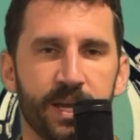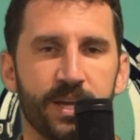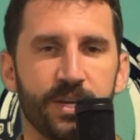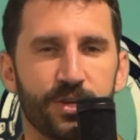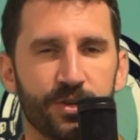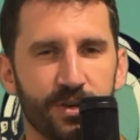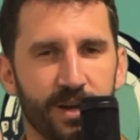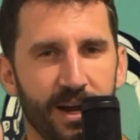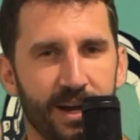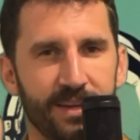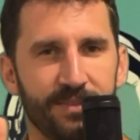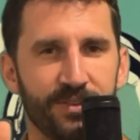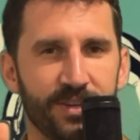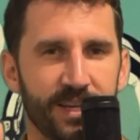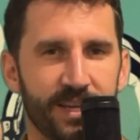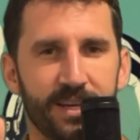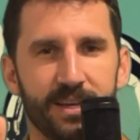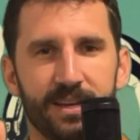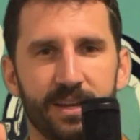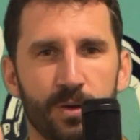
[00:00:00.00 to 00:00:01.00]
You're not even
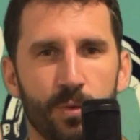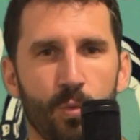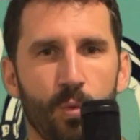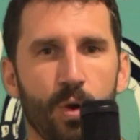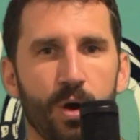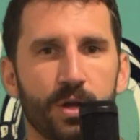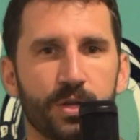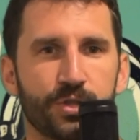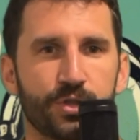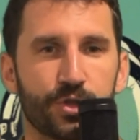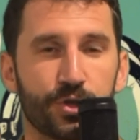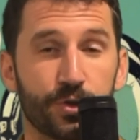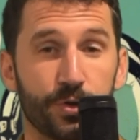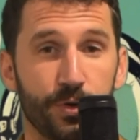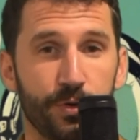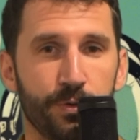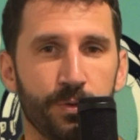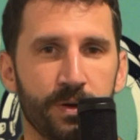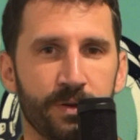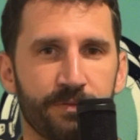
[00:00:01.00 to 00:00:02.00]
getting what
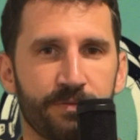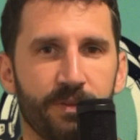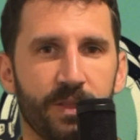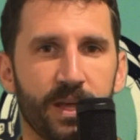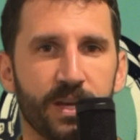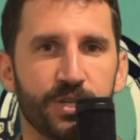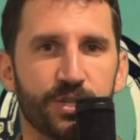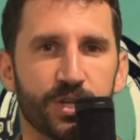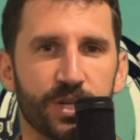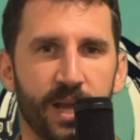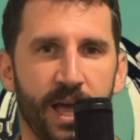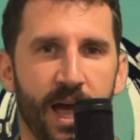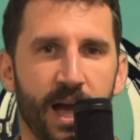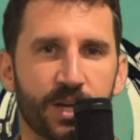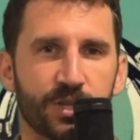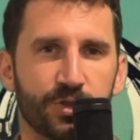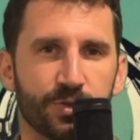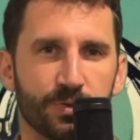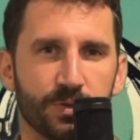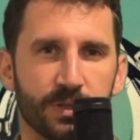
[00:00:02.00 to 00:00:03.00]
true inflation
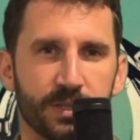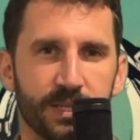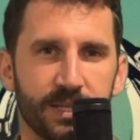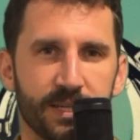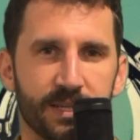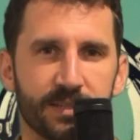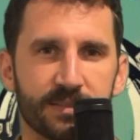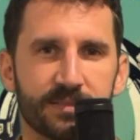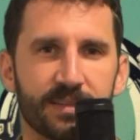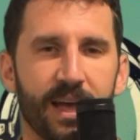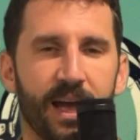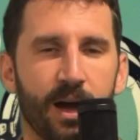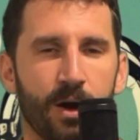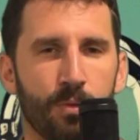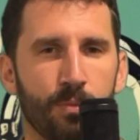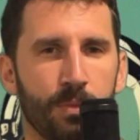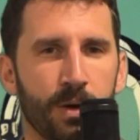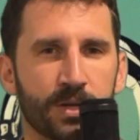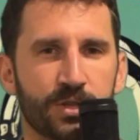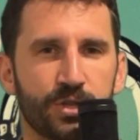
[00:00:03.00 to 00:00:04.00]
actually is, how
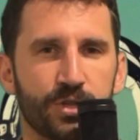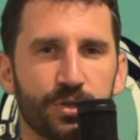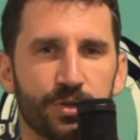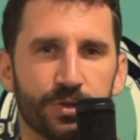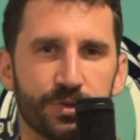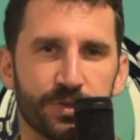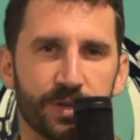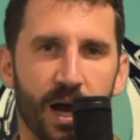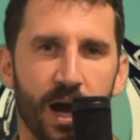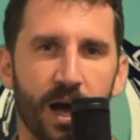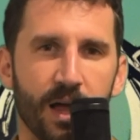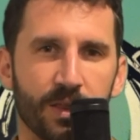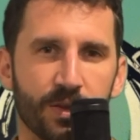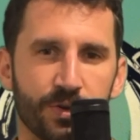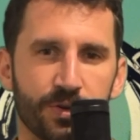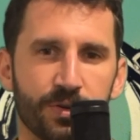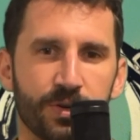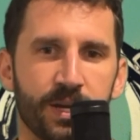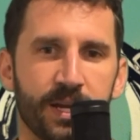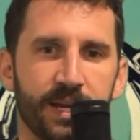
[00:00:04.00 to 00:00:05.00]
much your
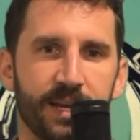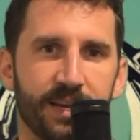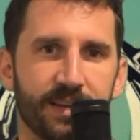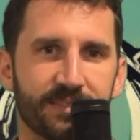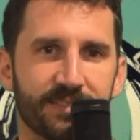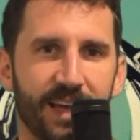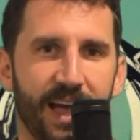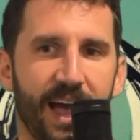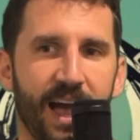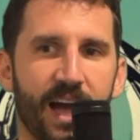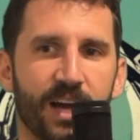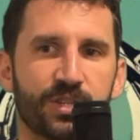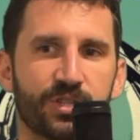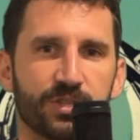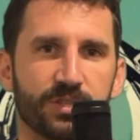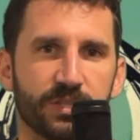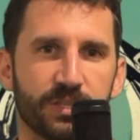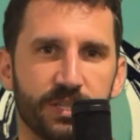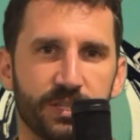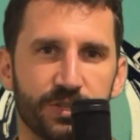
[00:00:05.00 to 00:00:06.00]
dollar is
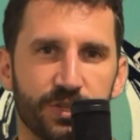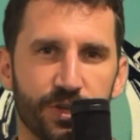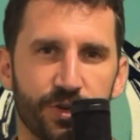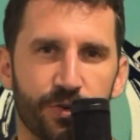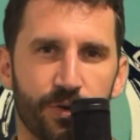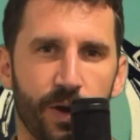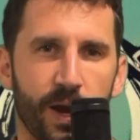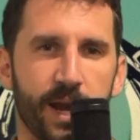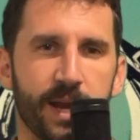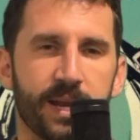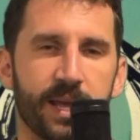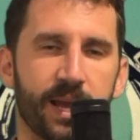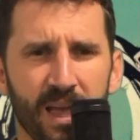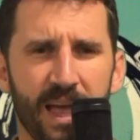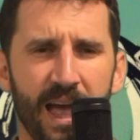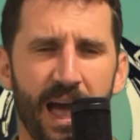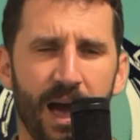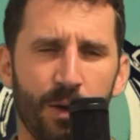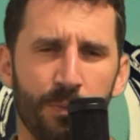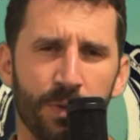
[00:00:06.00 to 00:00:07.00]
actually degrading,
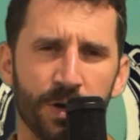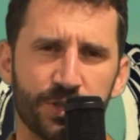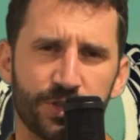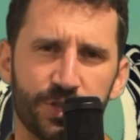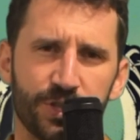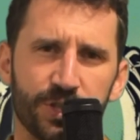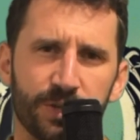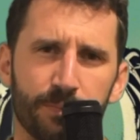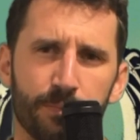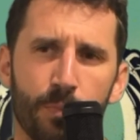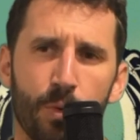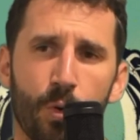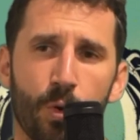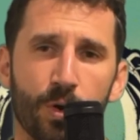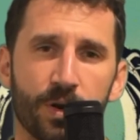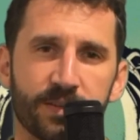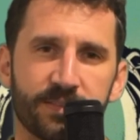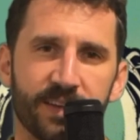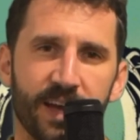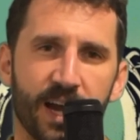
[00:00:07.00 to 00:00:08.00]
how much
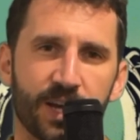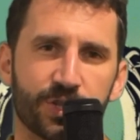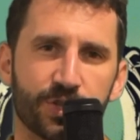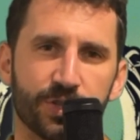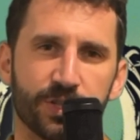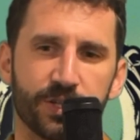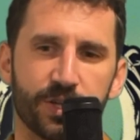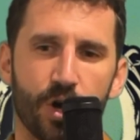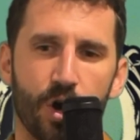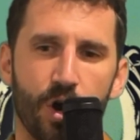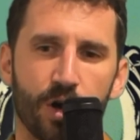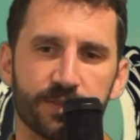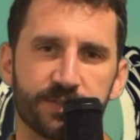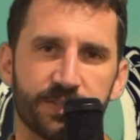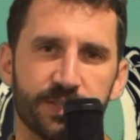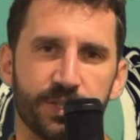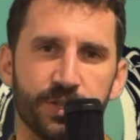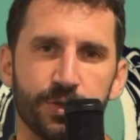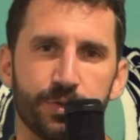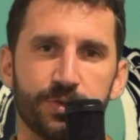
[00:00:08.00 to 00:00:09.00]
more it's actually
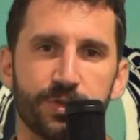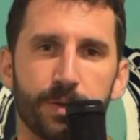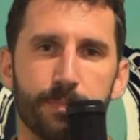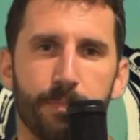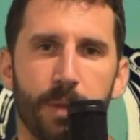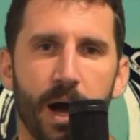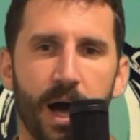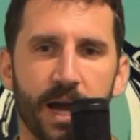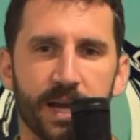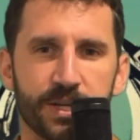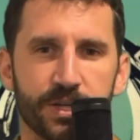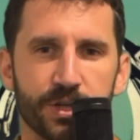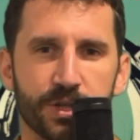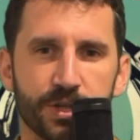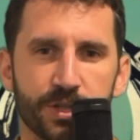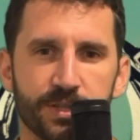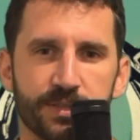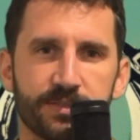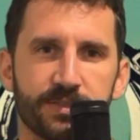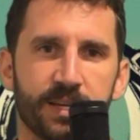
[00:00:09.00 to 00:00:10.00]
costing you to buy
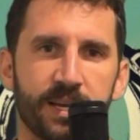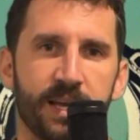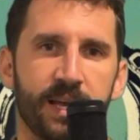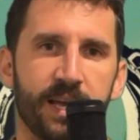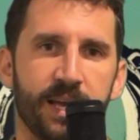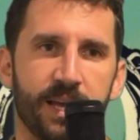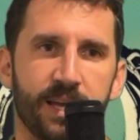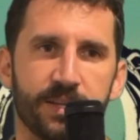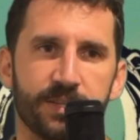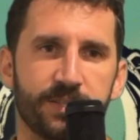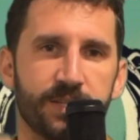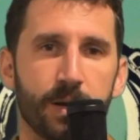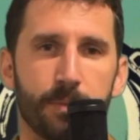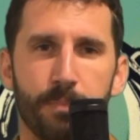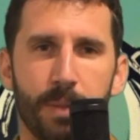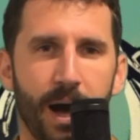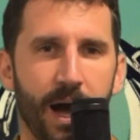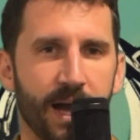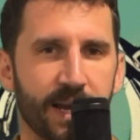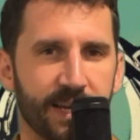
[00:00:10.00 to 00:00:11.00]
goods and to
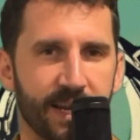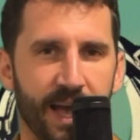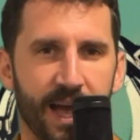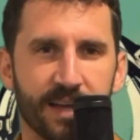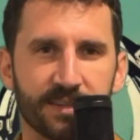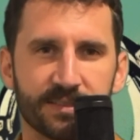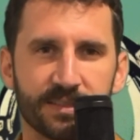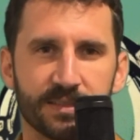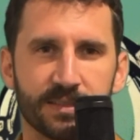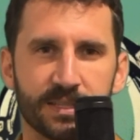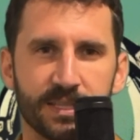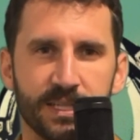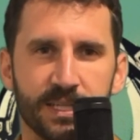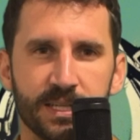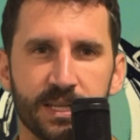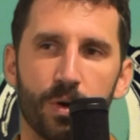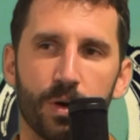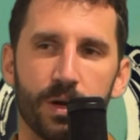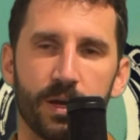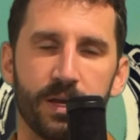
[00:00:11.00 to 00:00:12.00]
buy
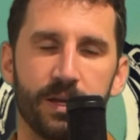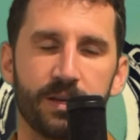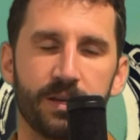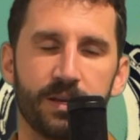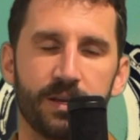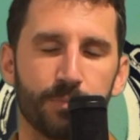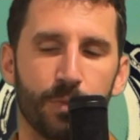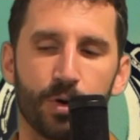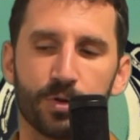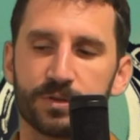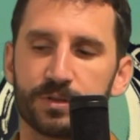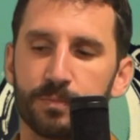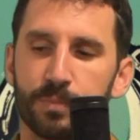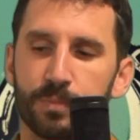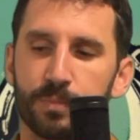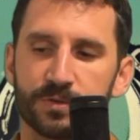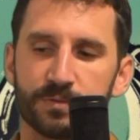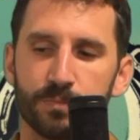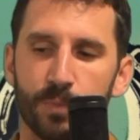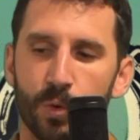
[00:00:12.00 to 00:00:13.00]
gasoline. It is
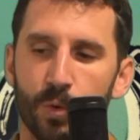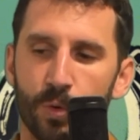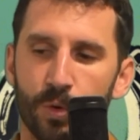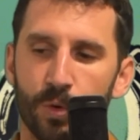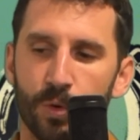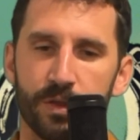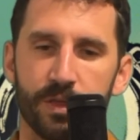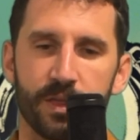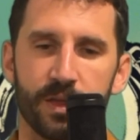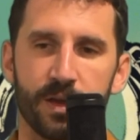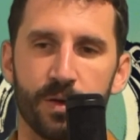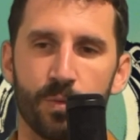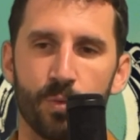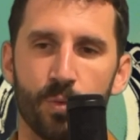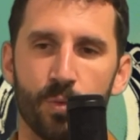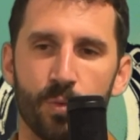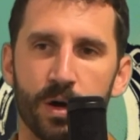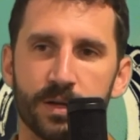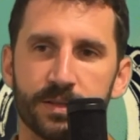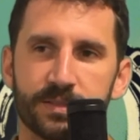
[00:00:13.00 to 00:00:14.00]
multiples more than
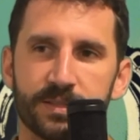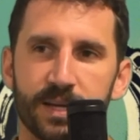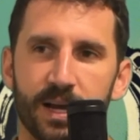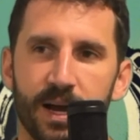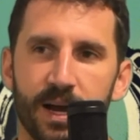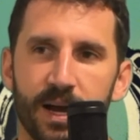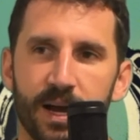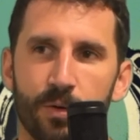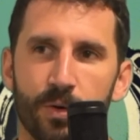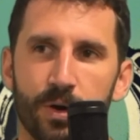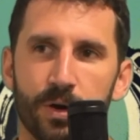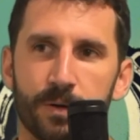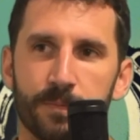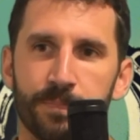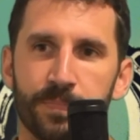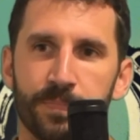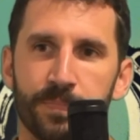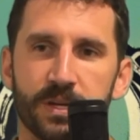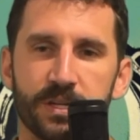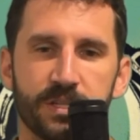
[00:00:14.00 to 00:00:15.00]
what our
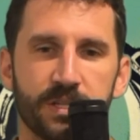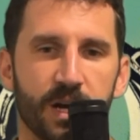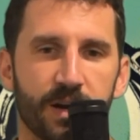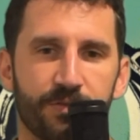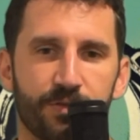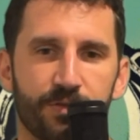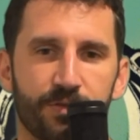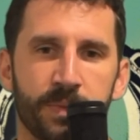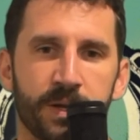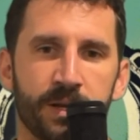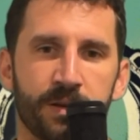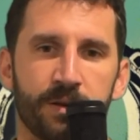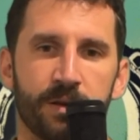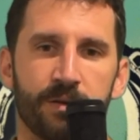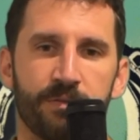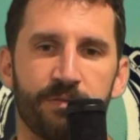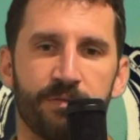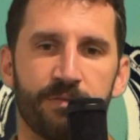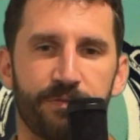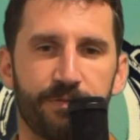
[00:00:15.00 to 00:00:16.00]

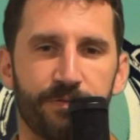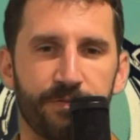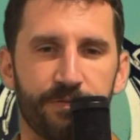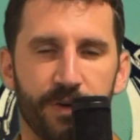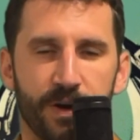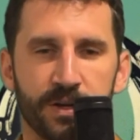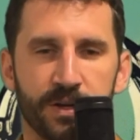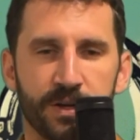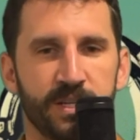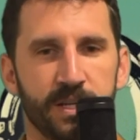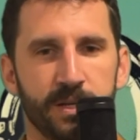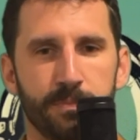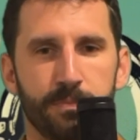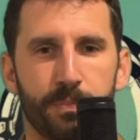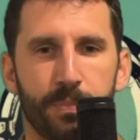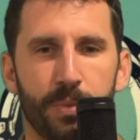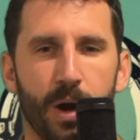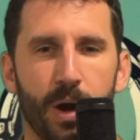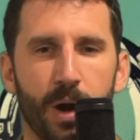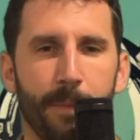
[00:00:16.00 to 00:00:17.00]
government-funded
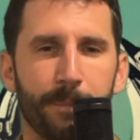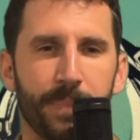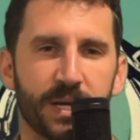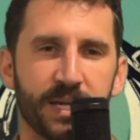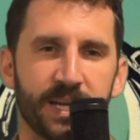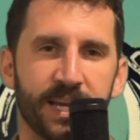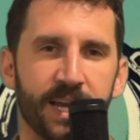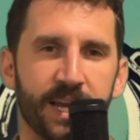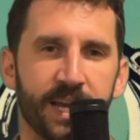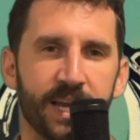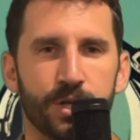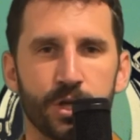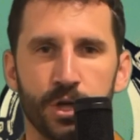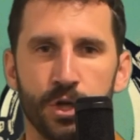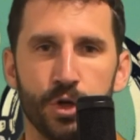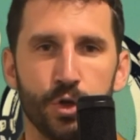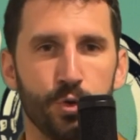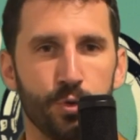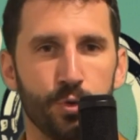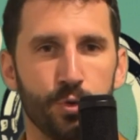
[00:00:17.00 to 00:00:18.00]
propaganda
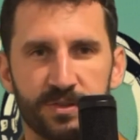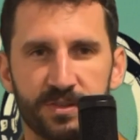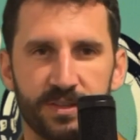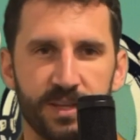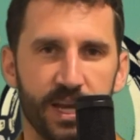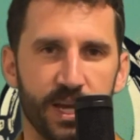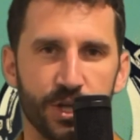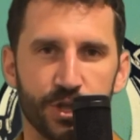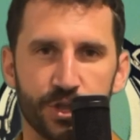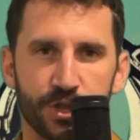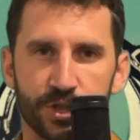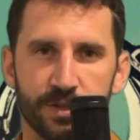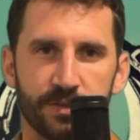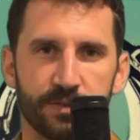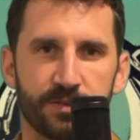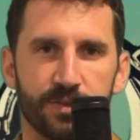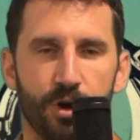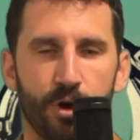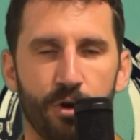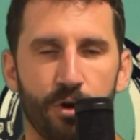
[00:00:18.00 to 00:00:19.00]
news stations
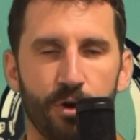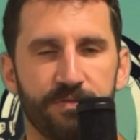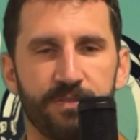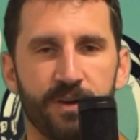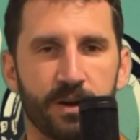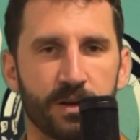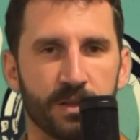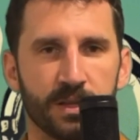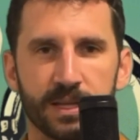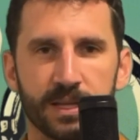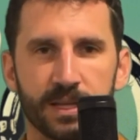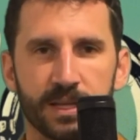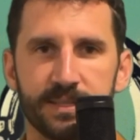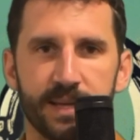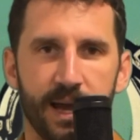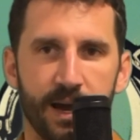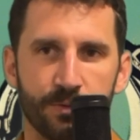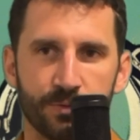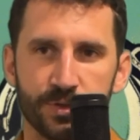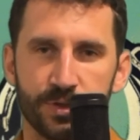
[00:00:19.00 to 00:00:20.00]
are funneling
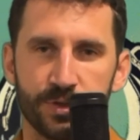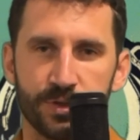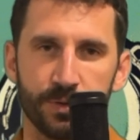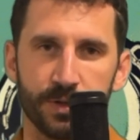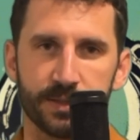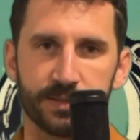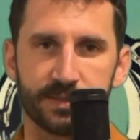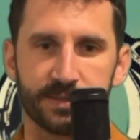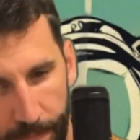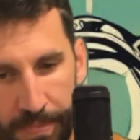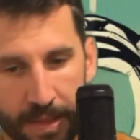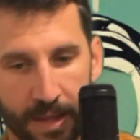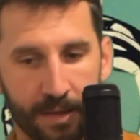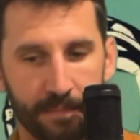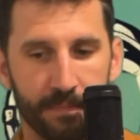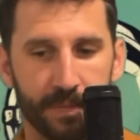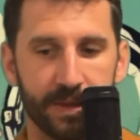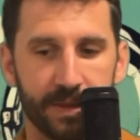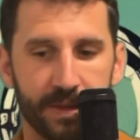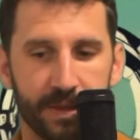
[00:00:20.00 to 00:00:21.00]
down to us.
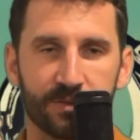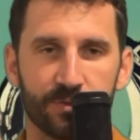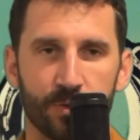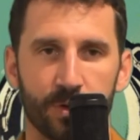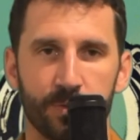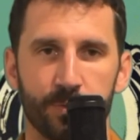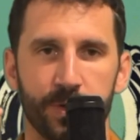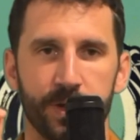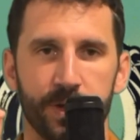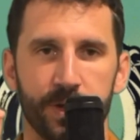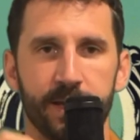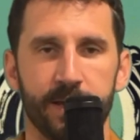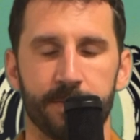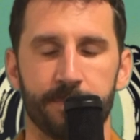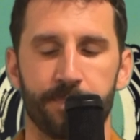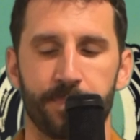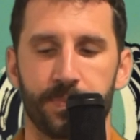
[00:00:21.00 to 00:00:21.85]
But that's what we get.